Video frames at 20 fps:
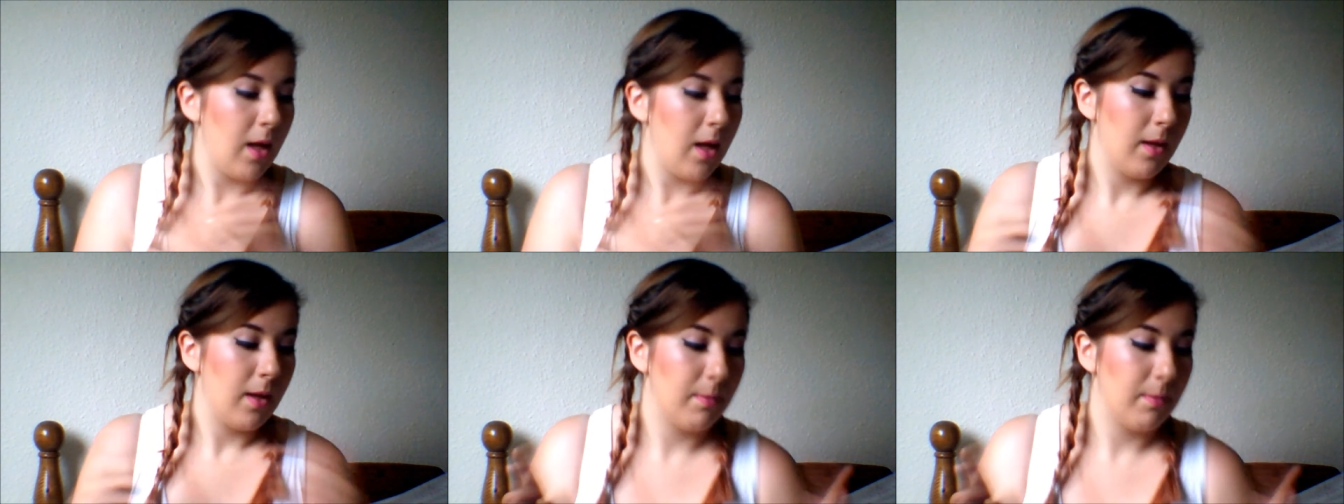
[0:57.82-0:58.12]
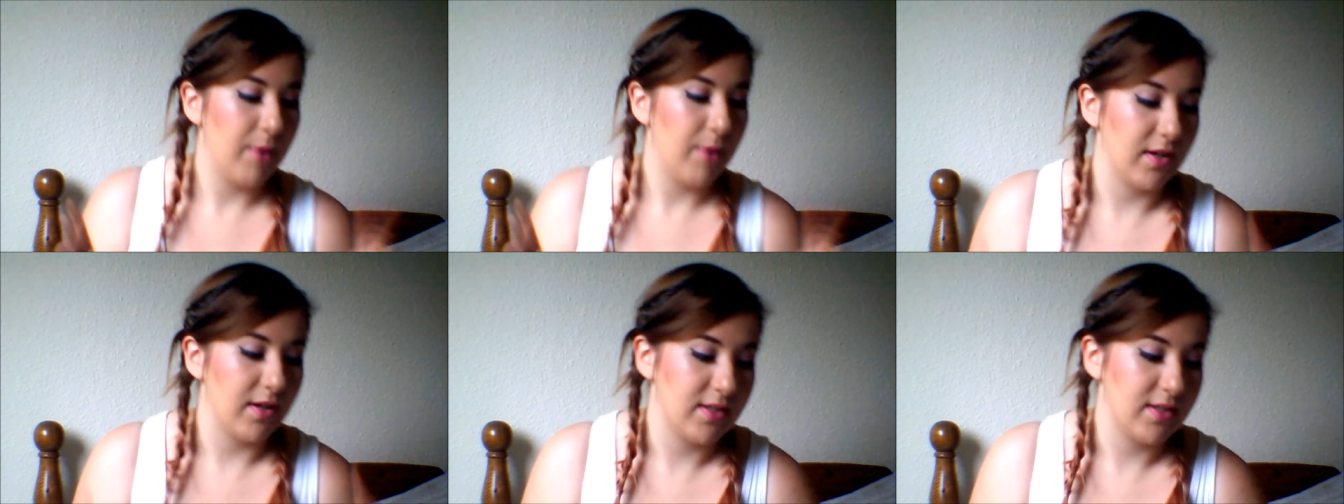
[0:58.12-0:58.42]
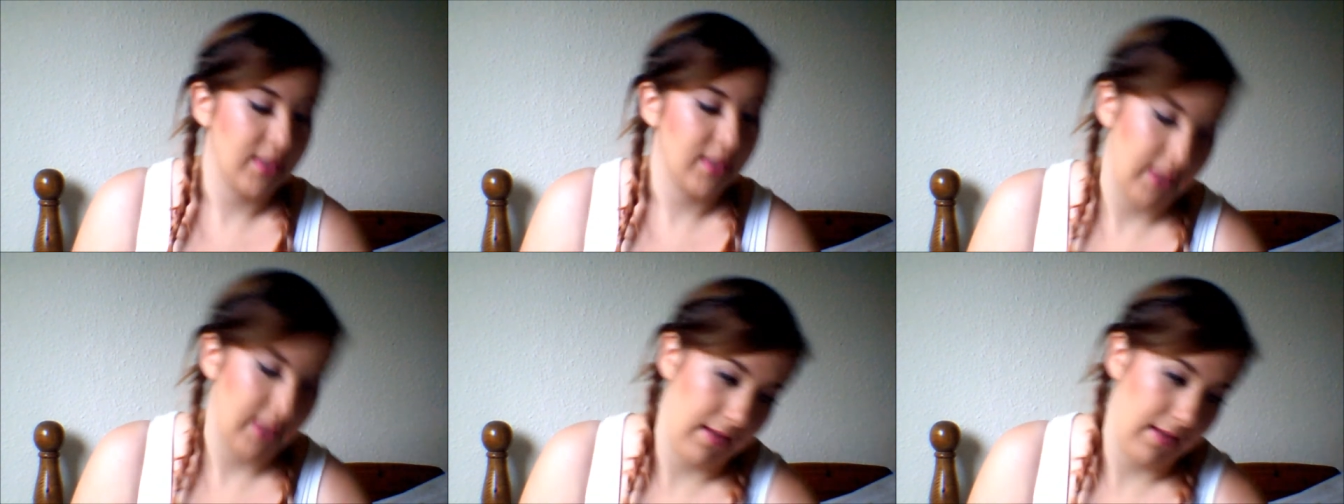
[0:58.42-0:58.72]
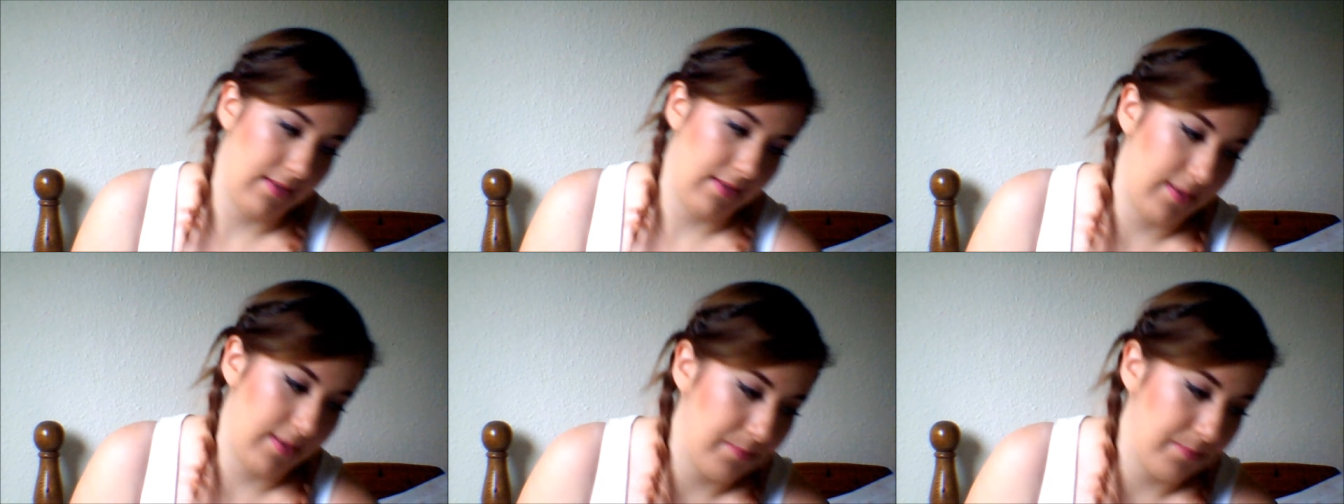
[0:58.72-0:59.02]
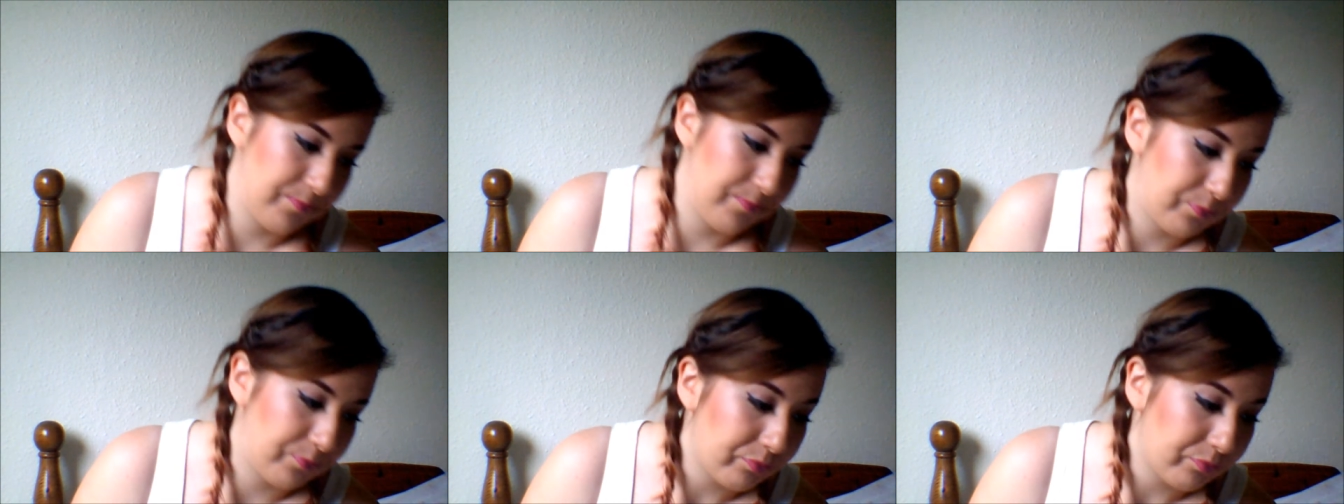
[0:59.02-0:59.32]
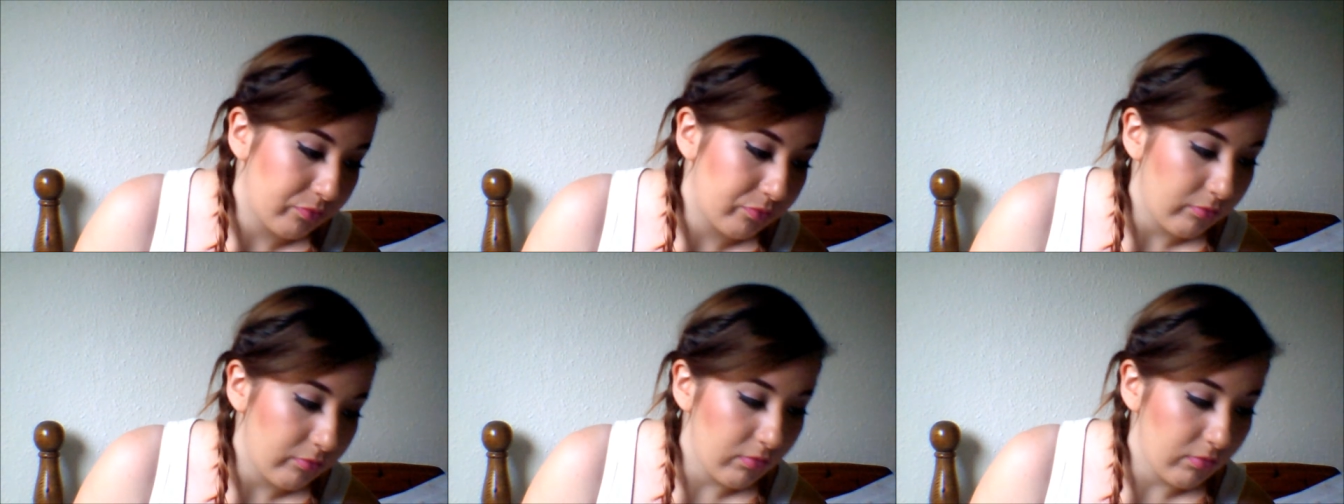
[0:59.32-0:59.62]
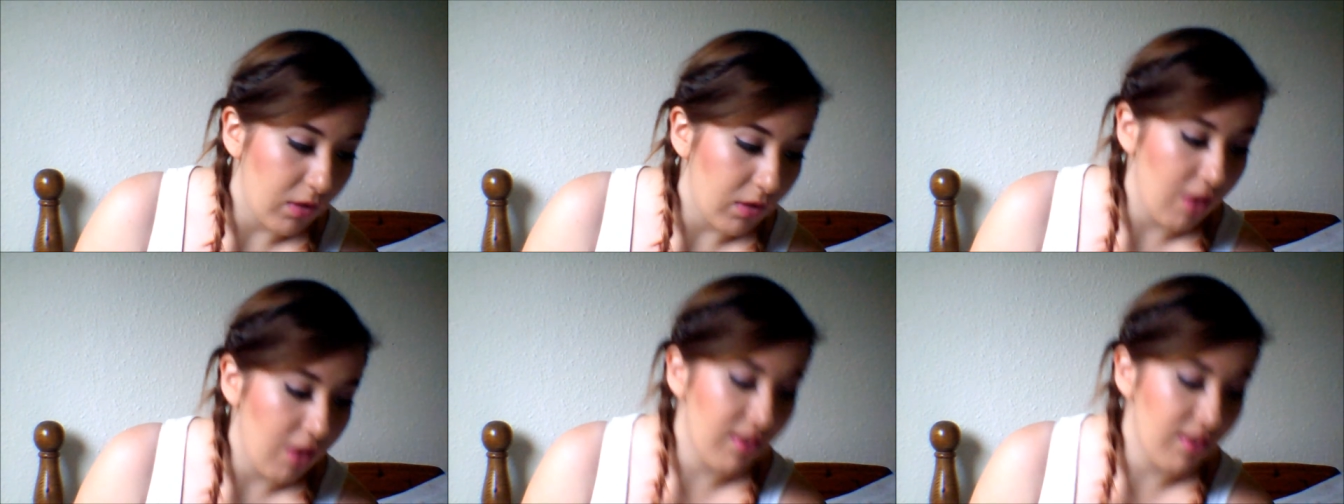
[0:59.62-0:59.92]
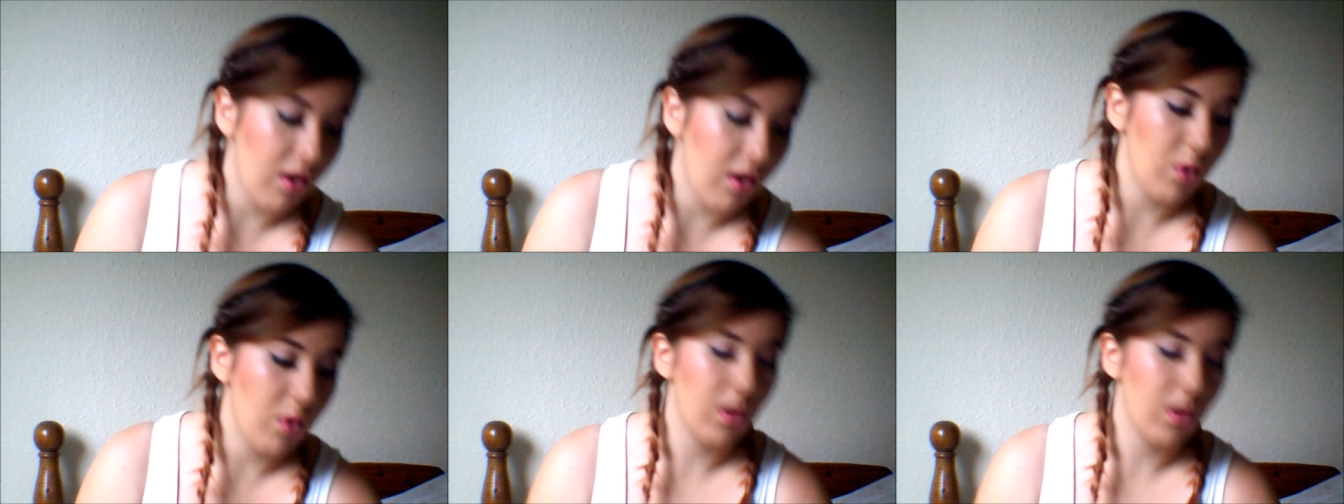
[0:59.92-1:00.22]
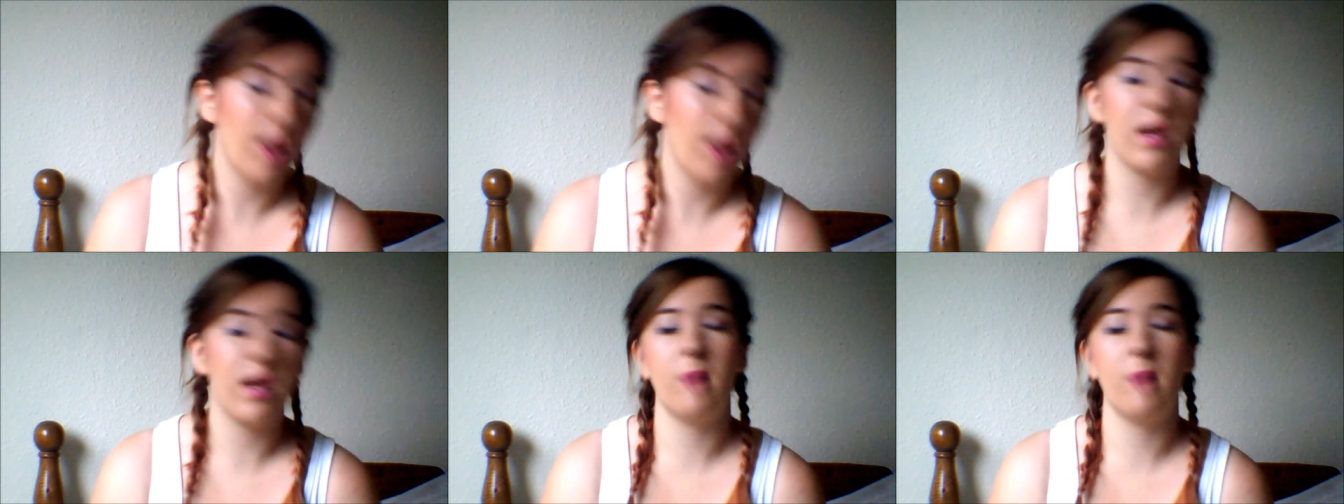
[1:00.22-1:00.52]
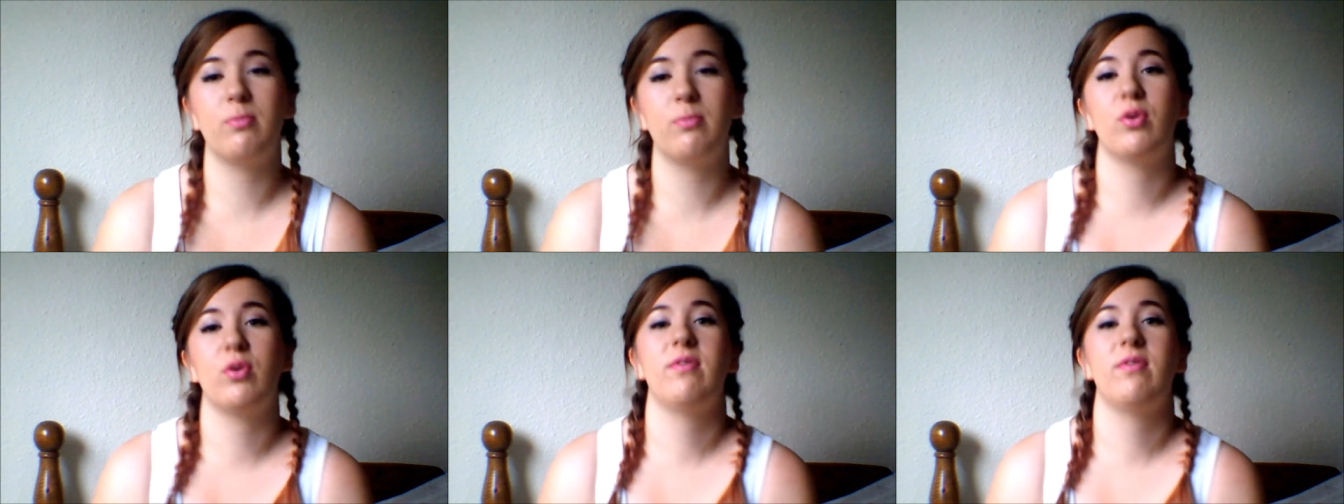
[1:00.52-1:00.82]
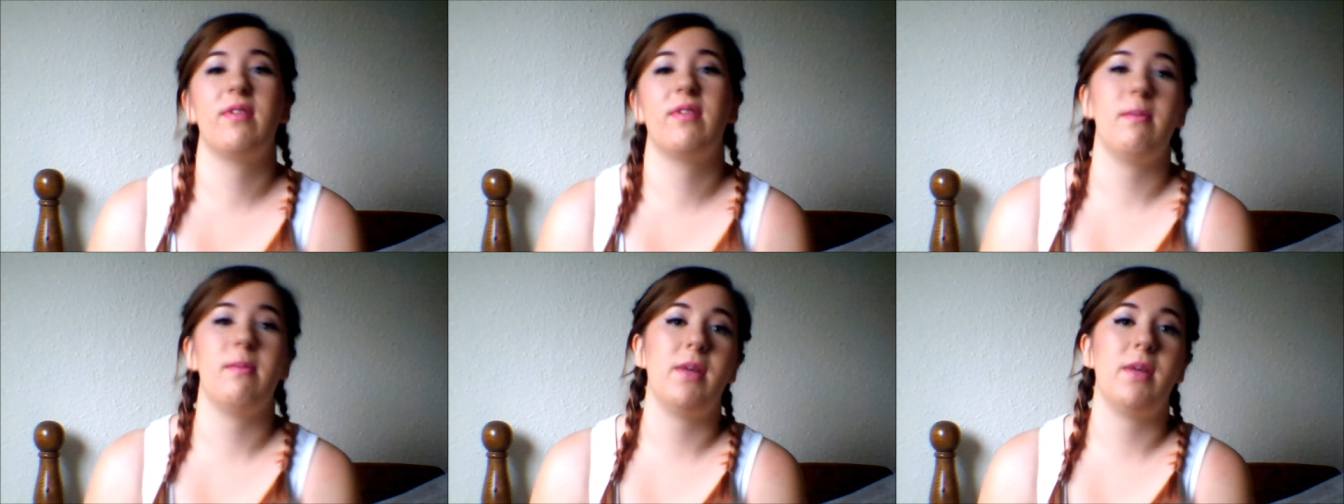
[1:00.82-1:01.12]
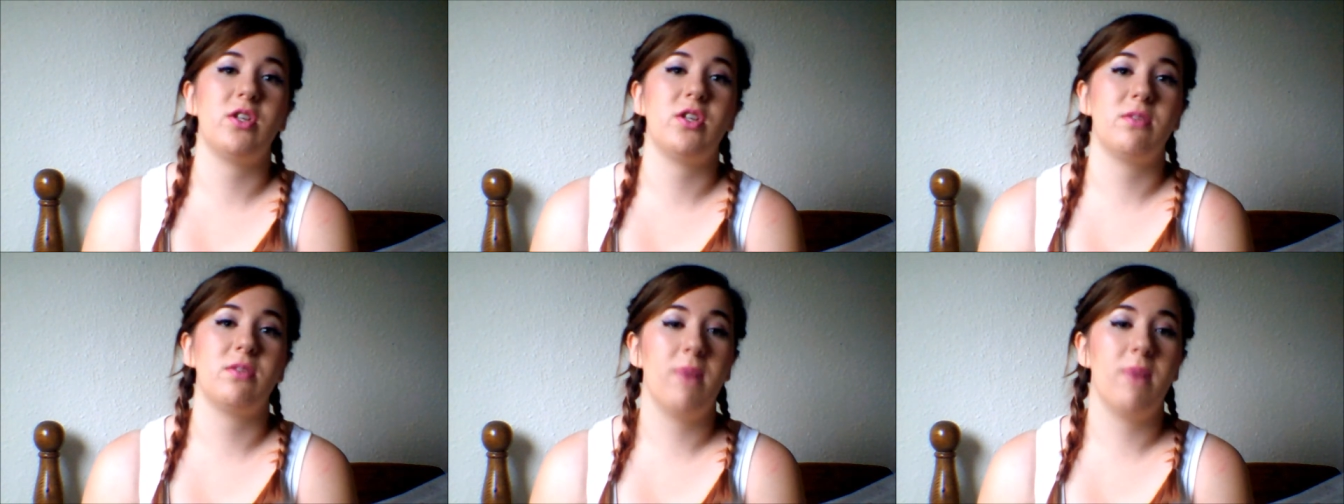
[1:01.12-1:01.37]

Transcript: But yes, so like I previously mentioned,